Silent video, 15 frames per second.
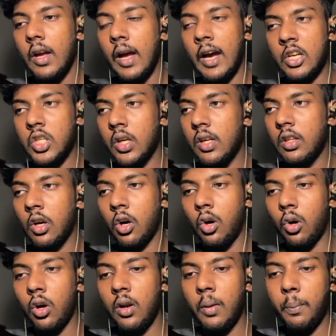Actually the
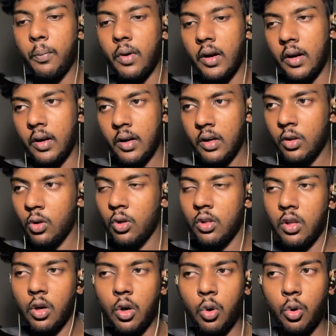whole
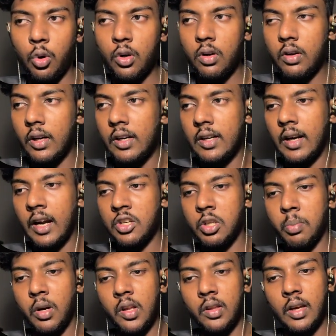the whole interaction
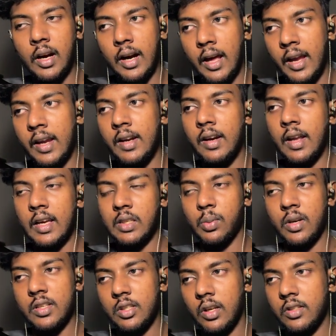between the client as
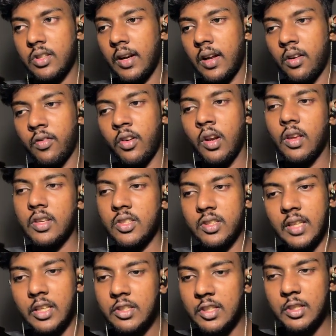well as the server is
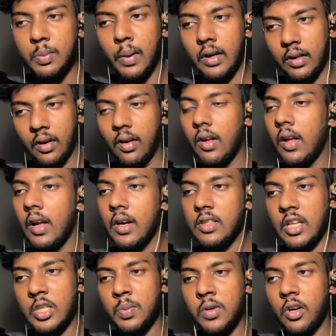just this button.
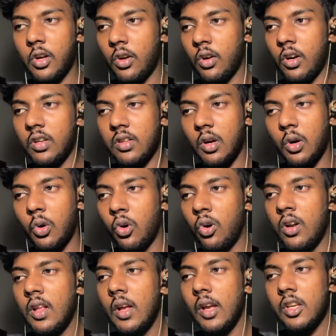Trust me or not, the
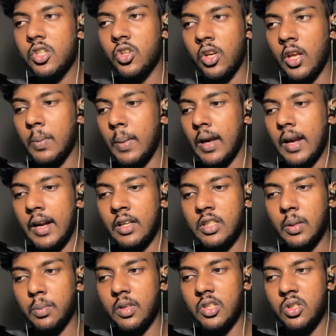whole streak
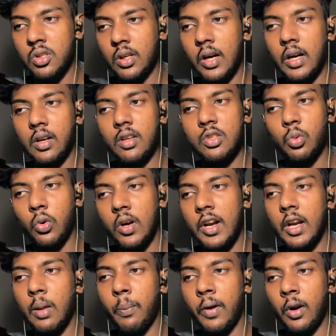mechanism, this chart is only
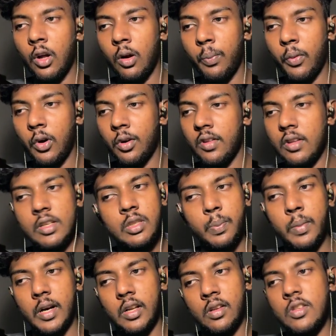dependent upon this
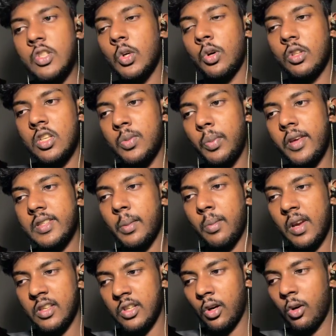button. So this plays a
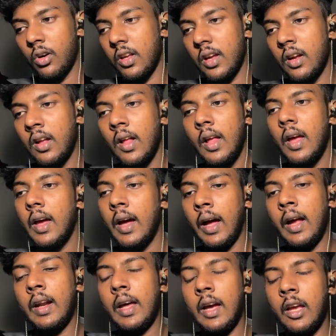major role here,
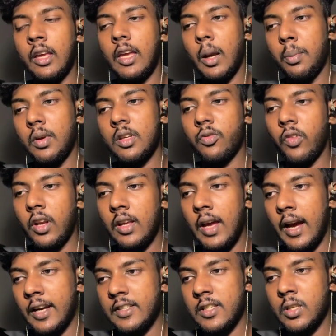and I kept it very
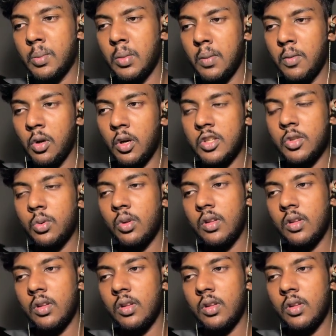accessible because